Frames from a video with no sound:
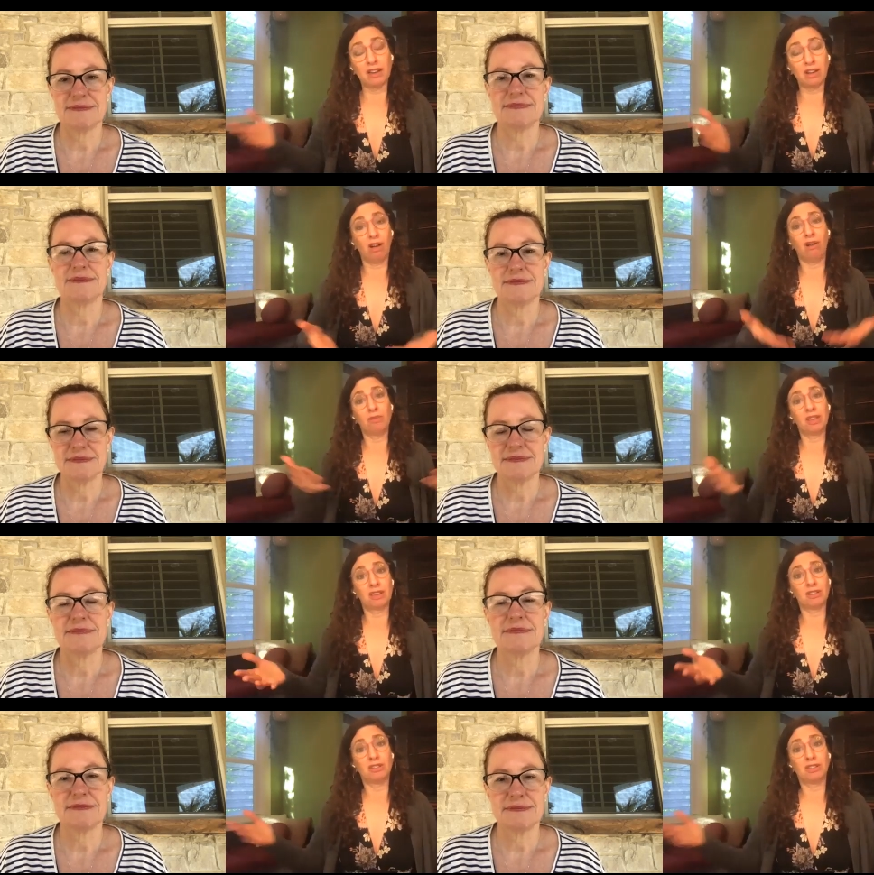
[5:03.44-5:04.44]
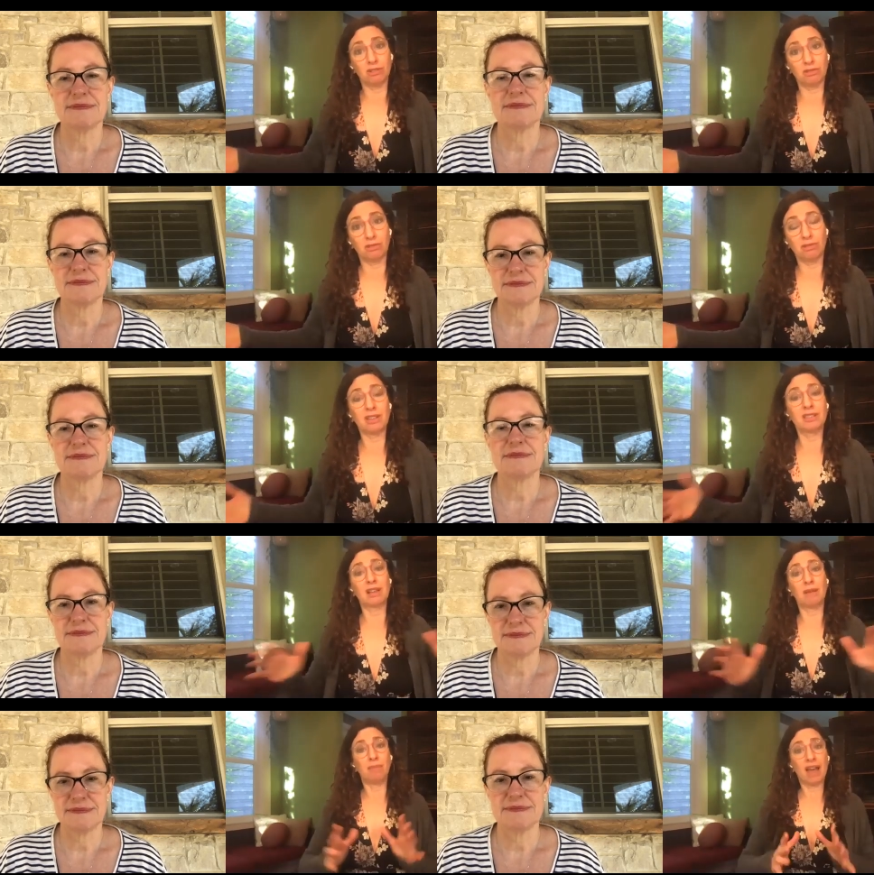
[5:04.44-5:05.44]
Speaker 1: and all we can do is
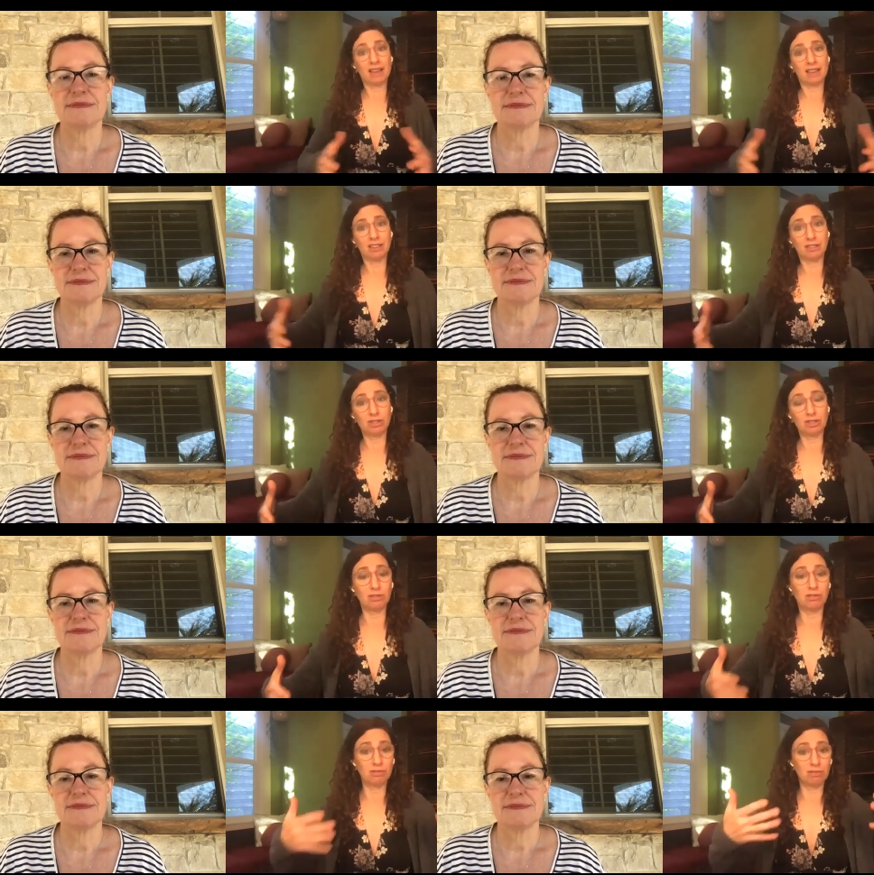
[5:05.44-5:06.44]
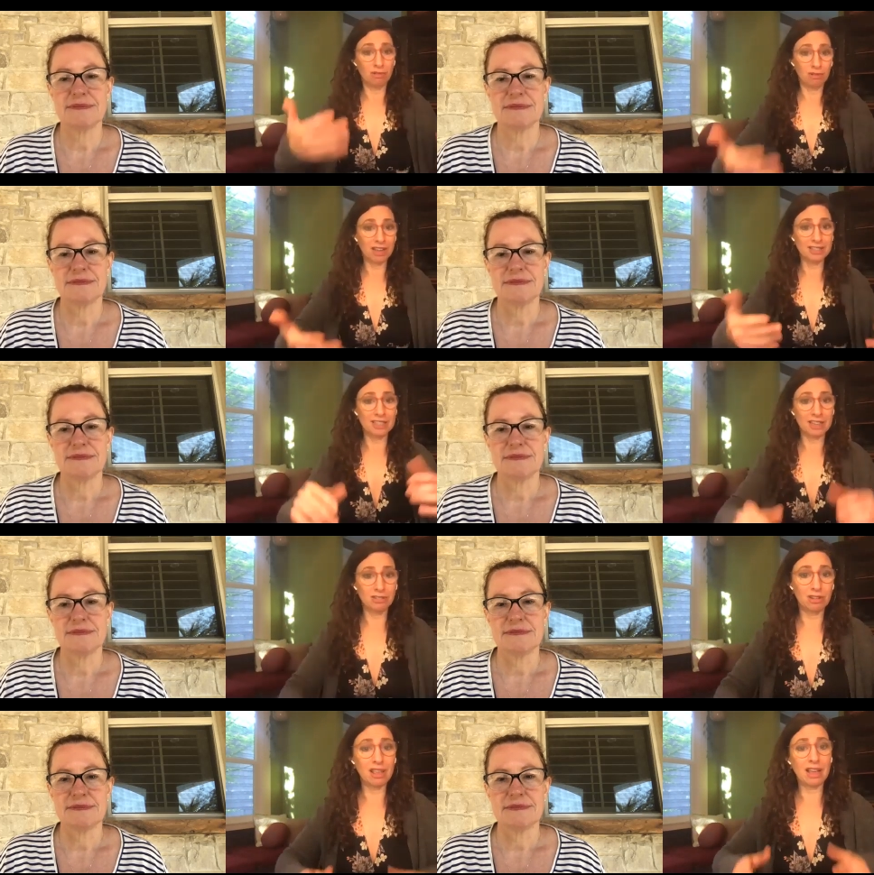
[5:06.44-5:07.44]
come back into right
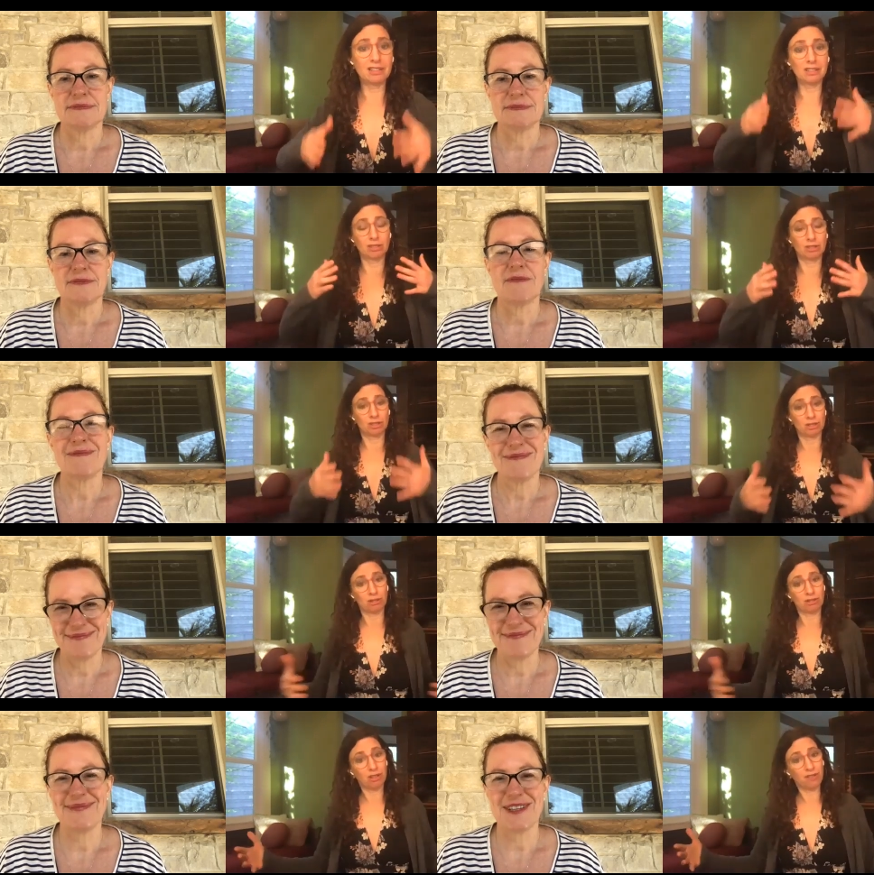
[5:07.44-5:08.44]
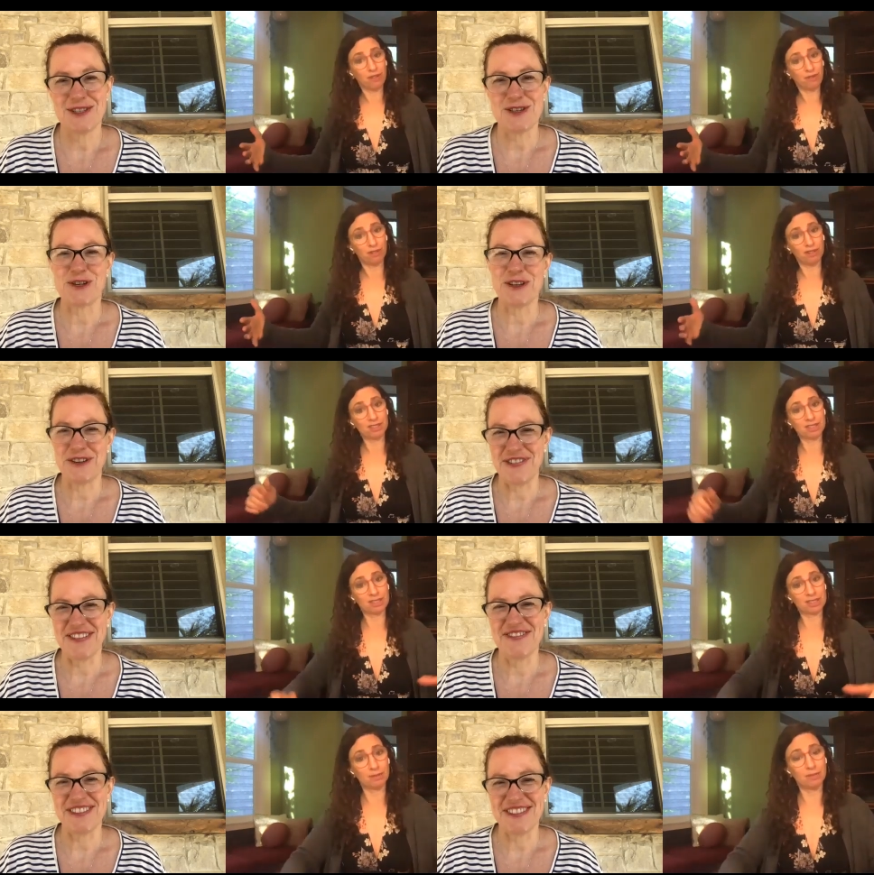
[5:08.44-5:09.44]
sandra that circle of influence
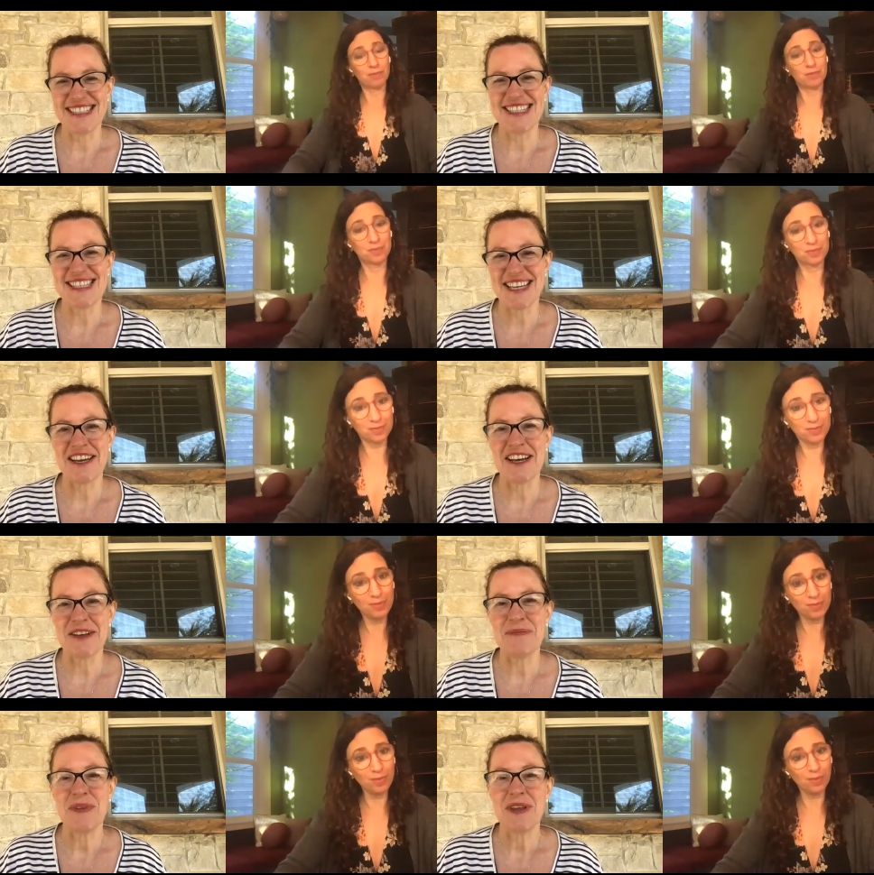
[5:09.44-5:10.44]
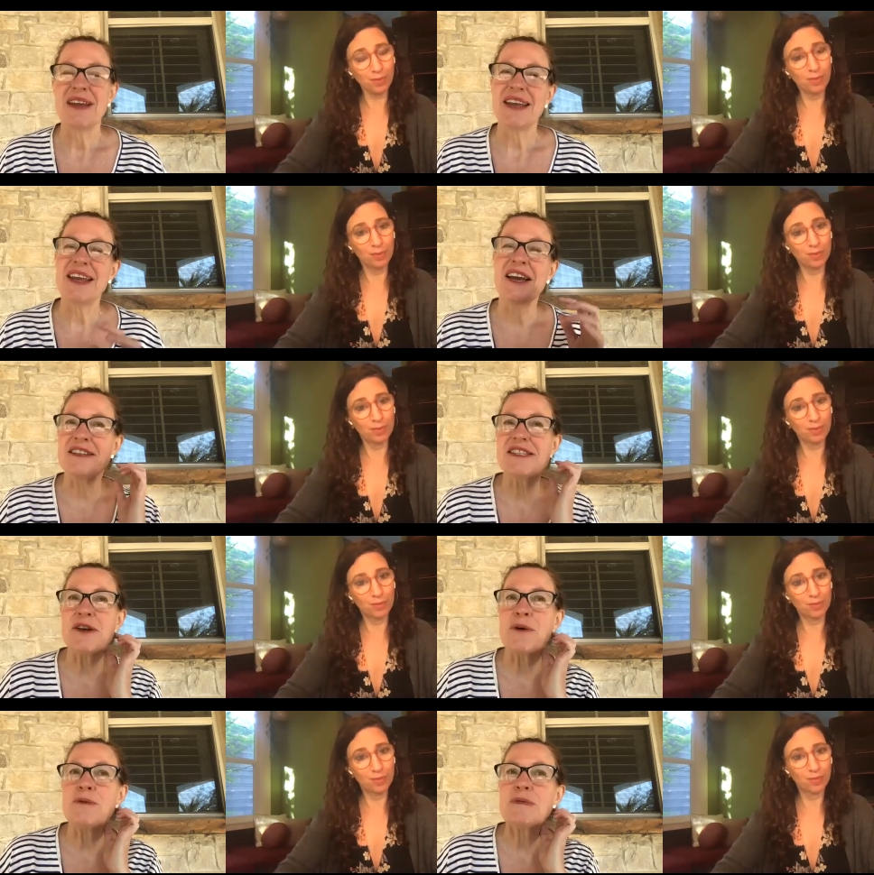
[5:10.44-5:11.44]
Speaker 2: influence yeah yeah
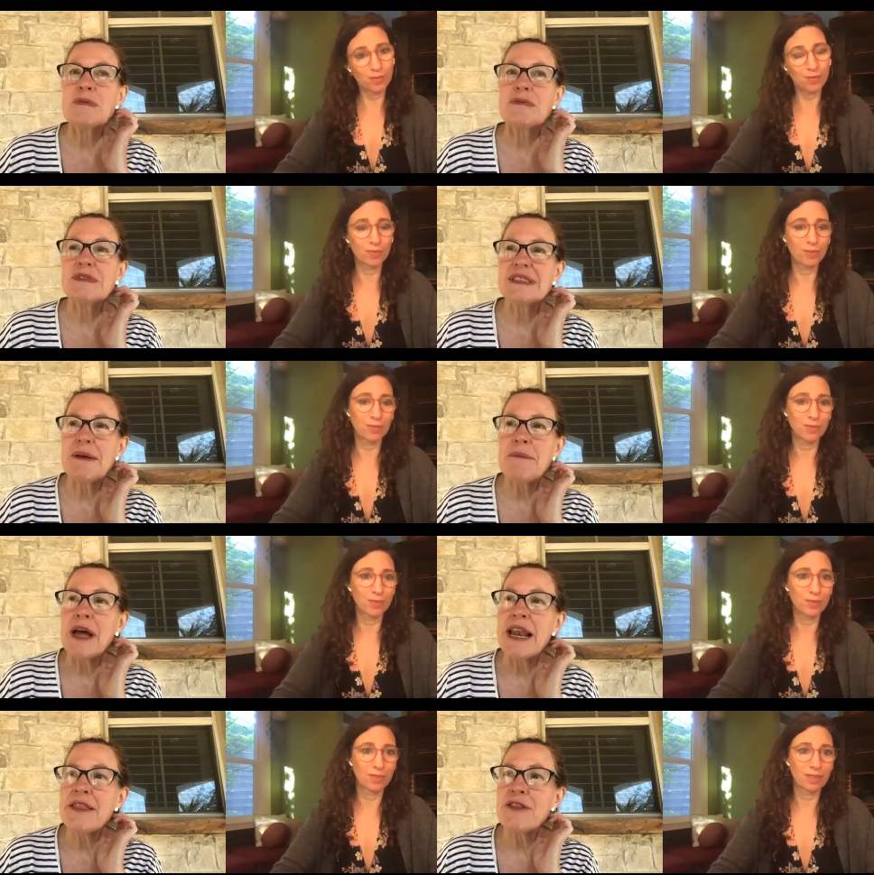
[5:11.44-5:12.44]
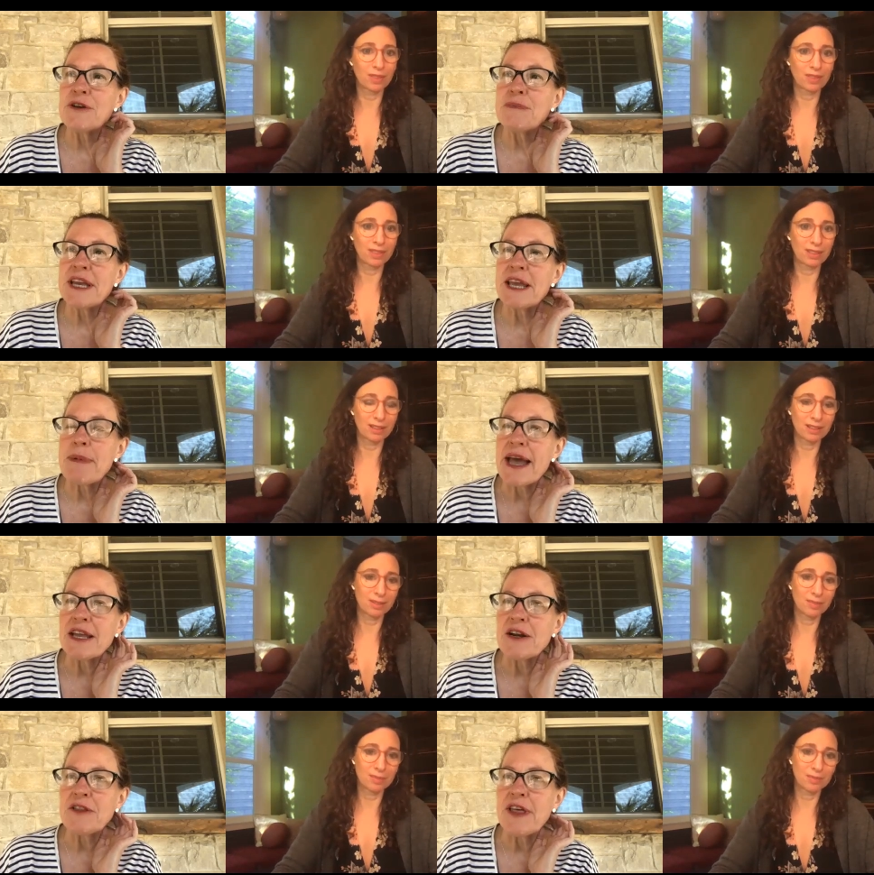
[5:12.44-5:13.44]
so some another piggybacking
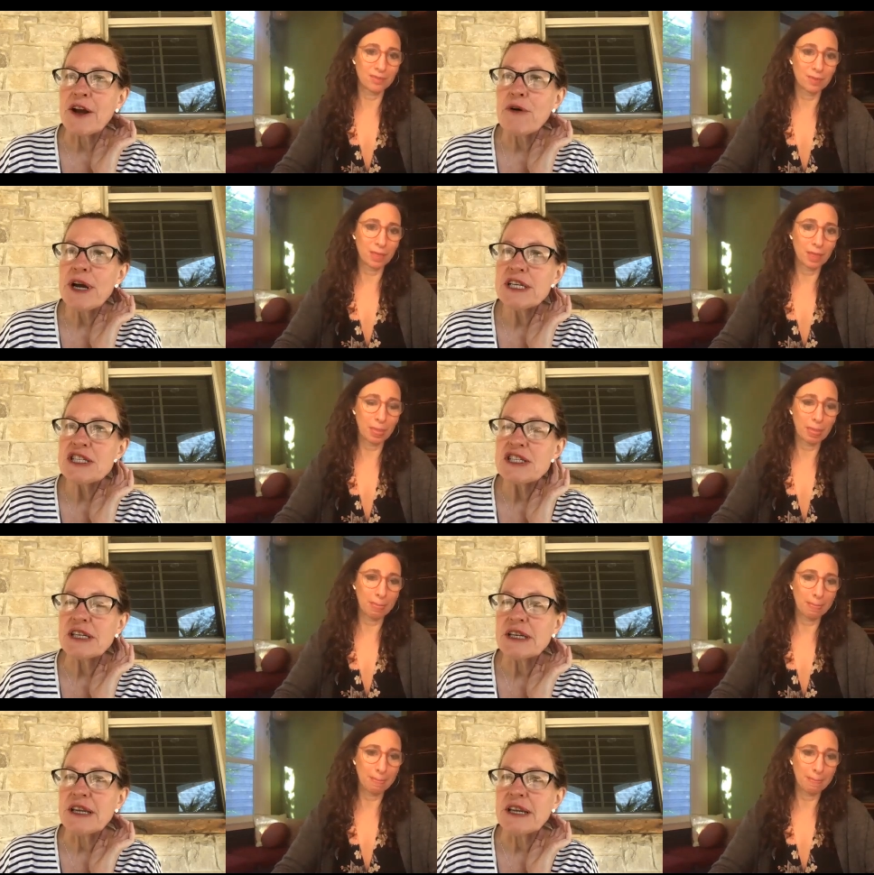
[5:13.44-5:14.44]
on that question